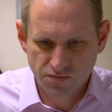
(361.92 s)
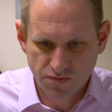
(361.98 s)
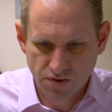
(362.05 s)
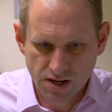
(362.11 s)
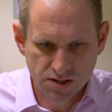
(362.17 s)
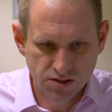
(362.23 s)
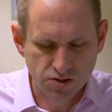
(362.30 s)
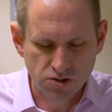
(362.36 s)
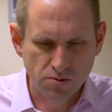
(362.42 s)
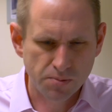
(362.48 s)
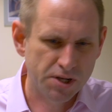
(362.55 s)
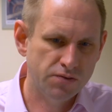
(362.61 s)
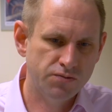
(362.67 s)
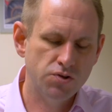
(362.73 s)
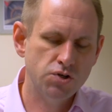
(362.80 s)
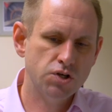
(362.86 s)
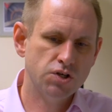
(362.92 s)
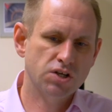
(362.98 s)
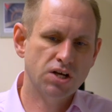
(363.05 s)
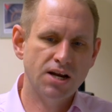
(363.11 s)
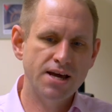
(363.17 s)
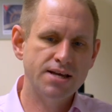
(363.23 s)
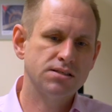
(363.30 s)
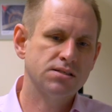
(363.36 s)
faster. I mean, if you just
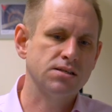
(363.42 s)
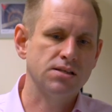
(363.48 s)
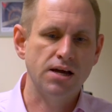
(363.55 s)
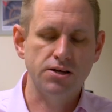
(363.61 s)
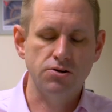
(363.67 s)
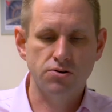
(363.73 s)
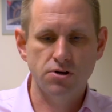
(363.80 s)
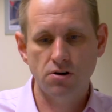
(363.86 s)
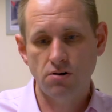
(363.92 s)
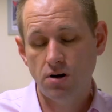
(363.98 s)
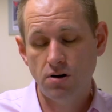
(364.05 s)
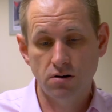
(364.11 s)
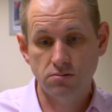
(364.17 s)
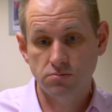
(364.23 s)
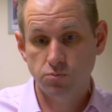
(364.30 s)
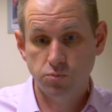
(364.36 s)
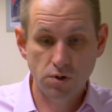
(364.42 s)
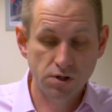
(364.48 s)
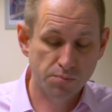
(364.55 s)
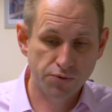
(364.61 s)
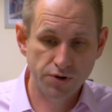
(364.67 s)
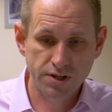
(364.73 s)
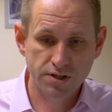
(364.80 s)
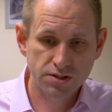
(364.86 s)
glanced at that, you'll go, oh, wow,
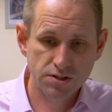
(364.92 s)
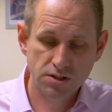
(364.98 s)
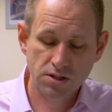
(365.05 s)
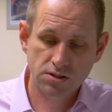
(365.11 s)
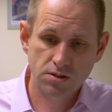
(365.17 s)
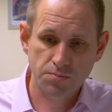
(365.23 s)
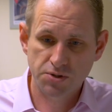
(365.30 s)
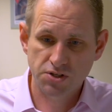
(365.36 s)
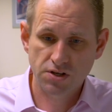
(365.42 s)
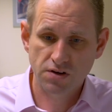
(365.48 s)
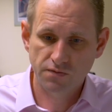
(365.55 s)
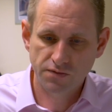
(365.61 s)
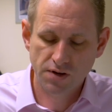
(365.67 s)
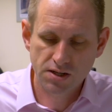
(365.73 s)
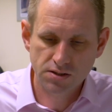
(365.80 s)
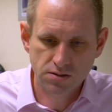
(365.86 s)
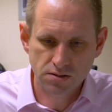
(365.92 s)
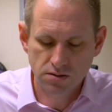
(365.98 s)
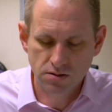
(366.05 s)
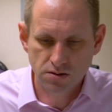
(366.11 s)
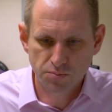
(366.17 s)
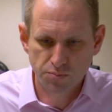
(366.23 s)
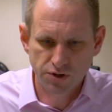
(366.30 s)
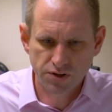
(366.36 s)
brilliant, 60% faster
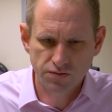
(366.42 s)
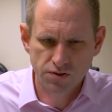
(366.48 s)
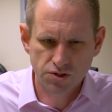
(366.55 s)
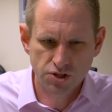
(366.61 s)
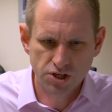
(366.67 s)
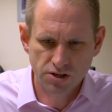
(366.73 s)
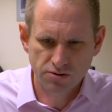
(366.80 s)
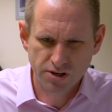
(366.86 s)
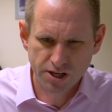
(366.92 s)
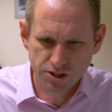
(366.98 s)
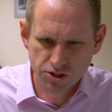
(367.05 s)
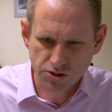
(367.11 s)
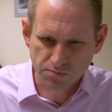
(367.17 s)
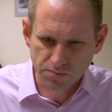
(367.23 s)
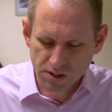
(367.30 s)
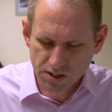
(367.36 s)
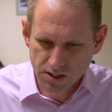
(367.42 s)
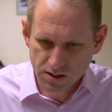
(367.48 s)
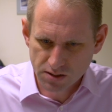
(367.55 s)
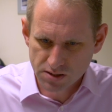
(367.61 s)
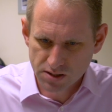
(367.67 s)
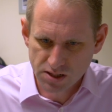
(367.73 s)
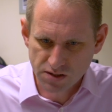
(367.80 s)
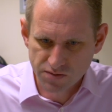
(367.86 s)
than the previous generation. But then
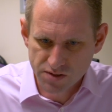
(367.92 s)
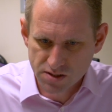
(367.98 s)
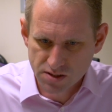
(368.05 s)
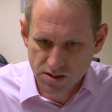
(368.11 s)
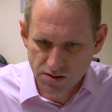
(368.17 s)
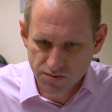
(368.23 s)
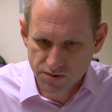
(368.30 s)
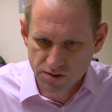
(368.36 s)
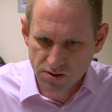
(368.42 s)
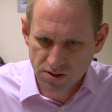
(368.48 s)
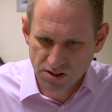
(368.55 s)
underneath it says for